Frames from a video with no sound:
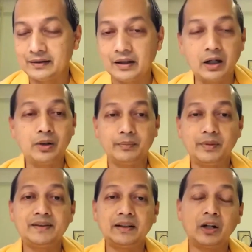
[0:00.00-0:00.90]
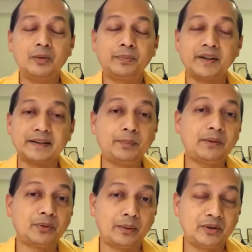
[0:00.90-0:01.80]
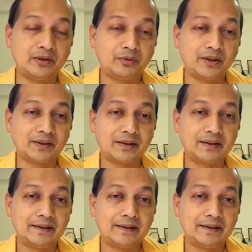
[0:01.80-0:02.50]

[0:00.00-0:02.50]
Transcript: How amazing, how perceptive Swamiji was.